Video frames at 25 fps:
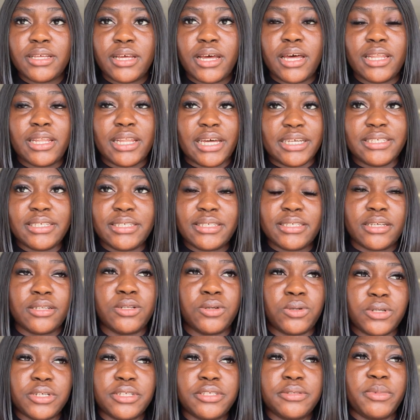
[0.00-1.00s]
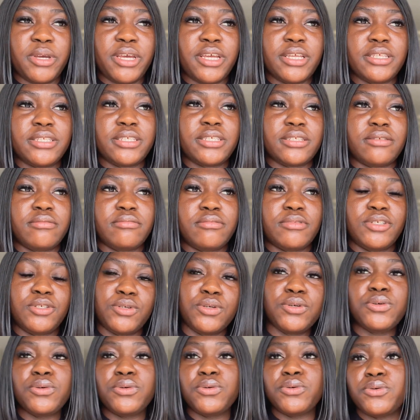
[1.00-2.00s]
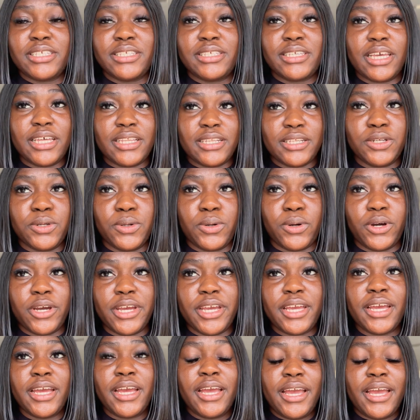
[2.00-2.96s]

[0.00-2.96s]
a license endorsement to Illinois.